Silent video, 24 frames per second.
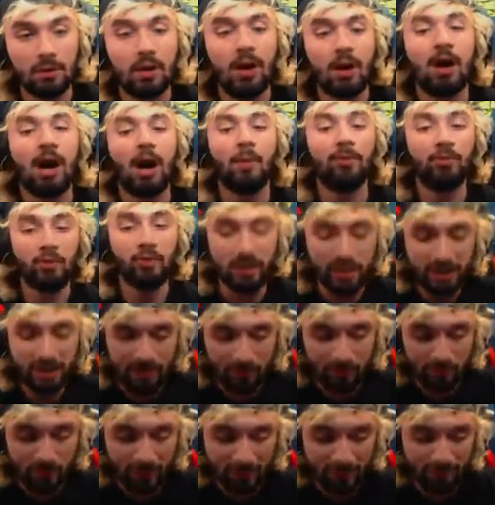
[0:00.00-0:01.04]
i'm doing a
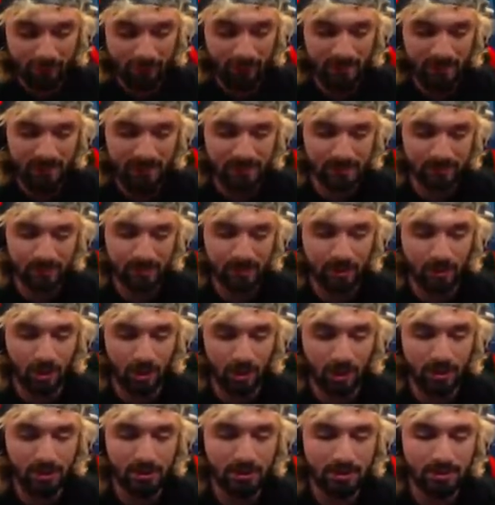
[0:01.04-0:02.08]
giveaway for these three
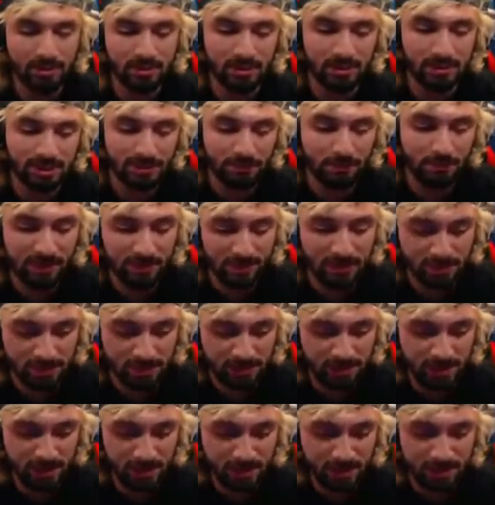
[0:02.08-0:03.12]
cards this picture
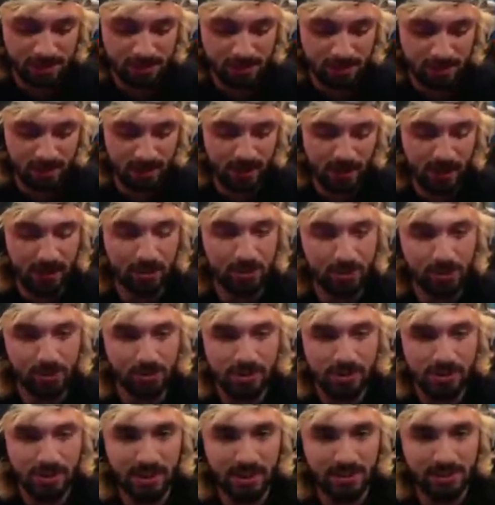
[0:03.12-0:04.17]
gx electro
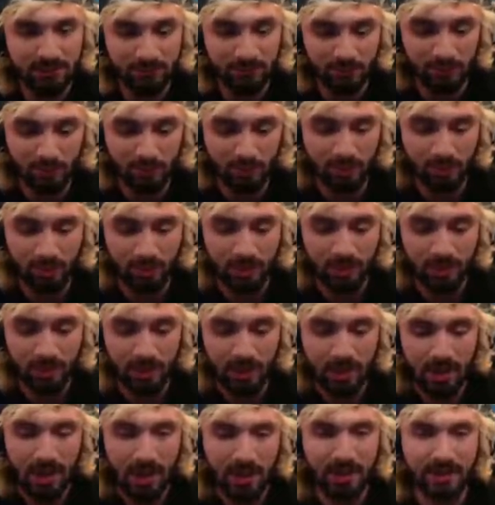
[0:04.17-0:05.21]
gx full art
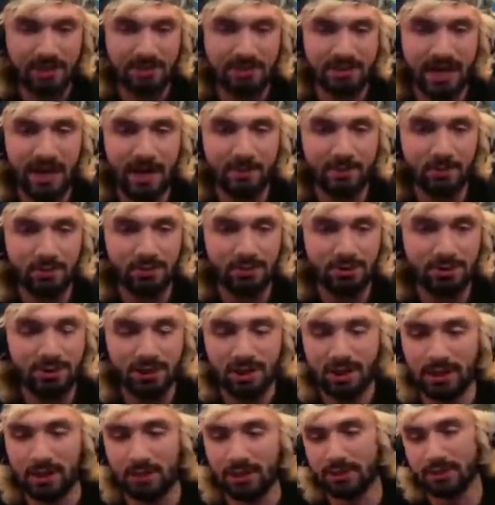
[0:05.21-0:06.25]
and exaptos
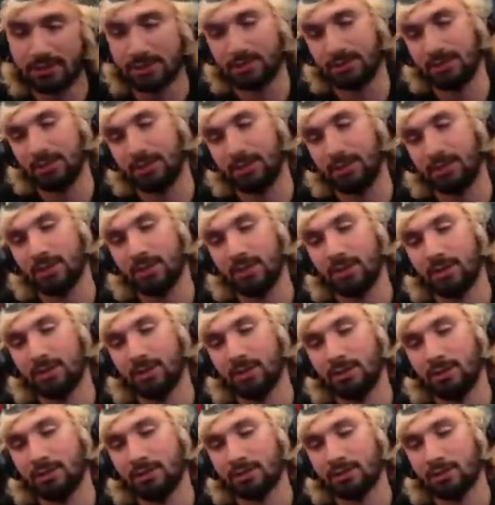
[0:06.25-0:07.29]
gx
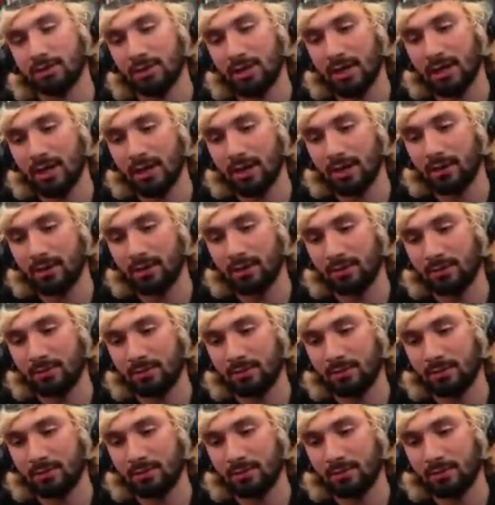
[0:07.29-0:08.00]
so yeah